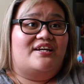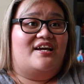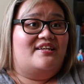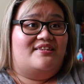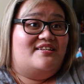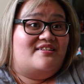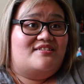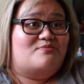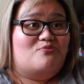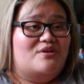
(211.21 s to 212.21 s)
I think
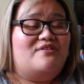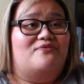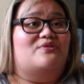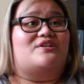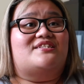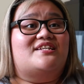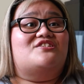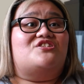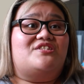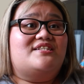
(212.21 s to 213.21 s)
that's wonderful, because
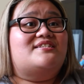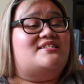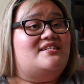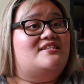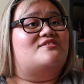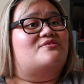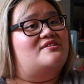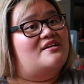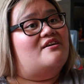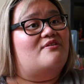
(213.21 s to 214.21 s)
then she sees
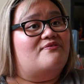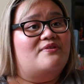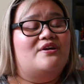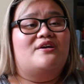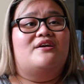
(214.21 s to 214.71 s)
herself